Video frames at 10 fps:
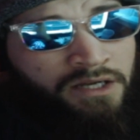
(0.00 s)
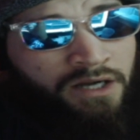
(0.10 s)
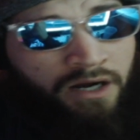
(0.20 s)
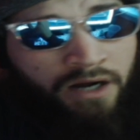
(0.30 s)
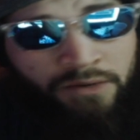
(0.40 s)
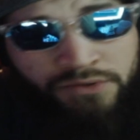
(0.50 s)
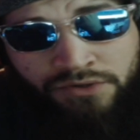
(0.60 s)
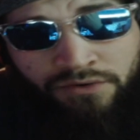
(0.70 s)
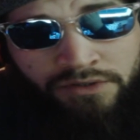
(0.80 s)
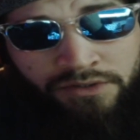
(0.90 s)
I was
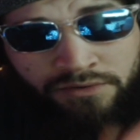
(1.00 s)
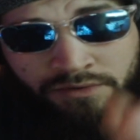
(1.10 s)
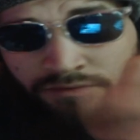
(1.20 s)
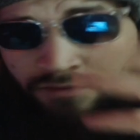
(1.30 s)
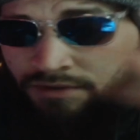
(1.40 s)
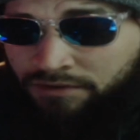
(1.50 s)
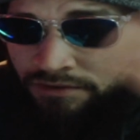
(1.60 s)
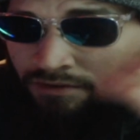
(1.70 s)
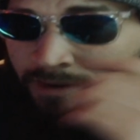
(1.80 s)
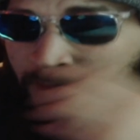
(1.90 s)
scrolling through, you know,
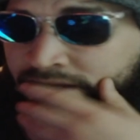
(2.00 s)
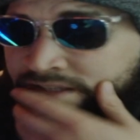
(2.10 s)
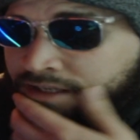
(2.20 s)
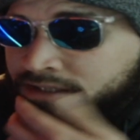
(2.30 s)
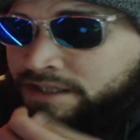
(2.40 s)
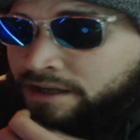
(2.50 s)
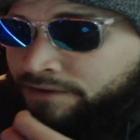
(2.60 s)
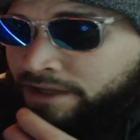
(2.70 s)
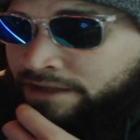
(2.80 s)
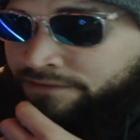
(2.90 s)
doing my binging stuff.
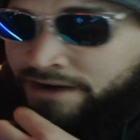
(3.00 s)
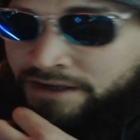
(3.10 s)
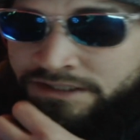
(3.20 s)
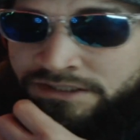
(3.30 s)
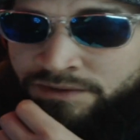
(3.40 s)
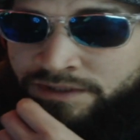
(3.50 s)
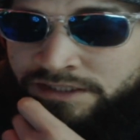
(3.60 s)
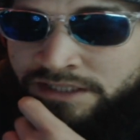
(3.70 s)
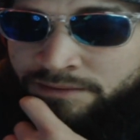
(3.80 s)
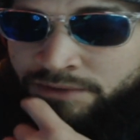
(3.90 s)
And I found this one. I skimmed